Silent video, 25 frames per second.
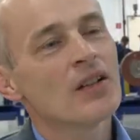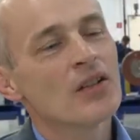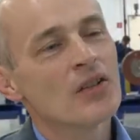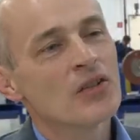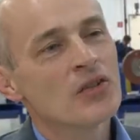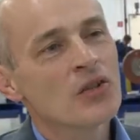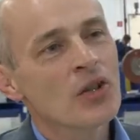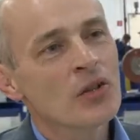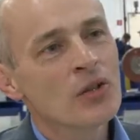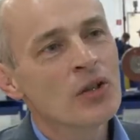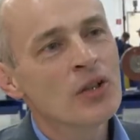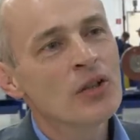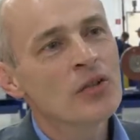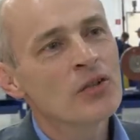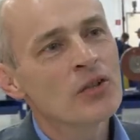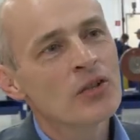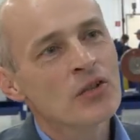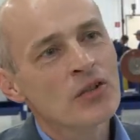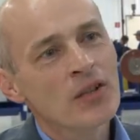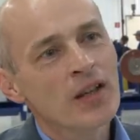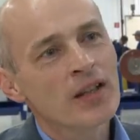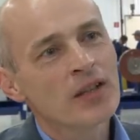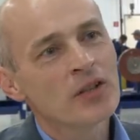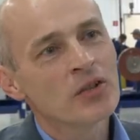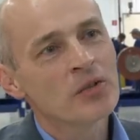So who do you
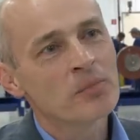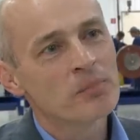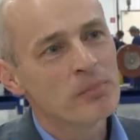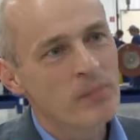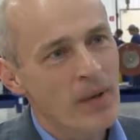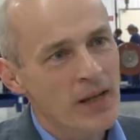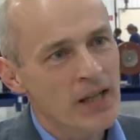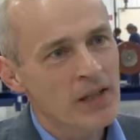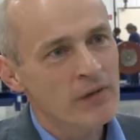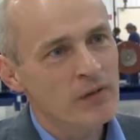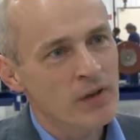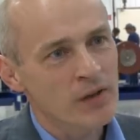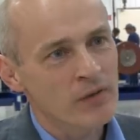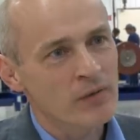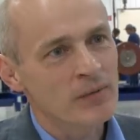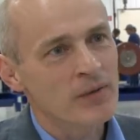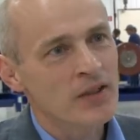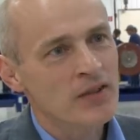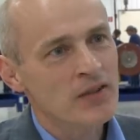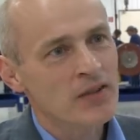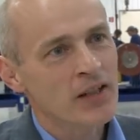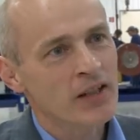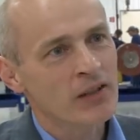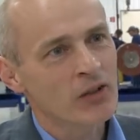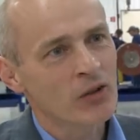say could benefit from
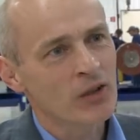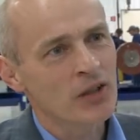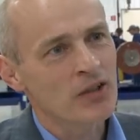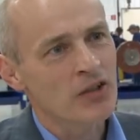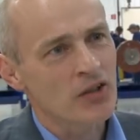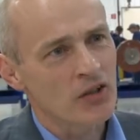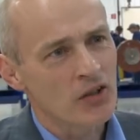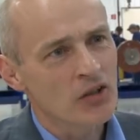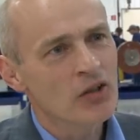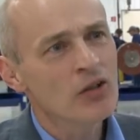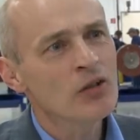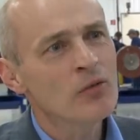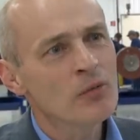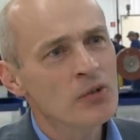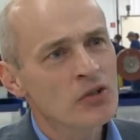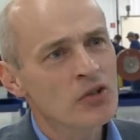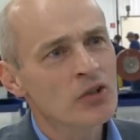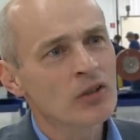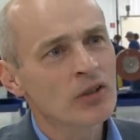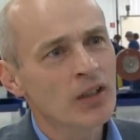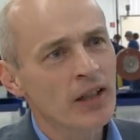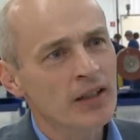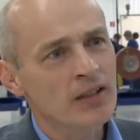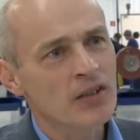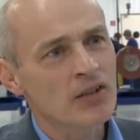this technology? Who would
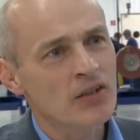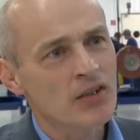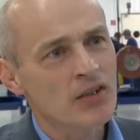you like to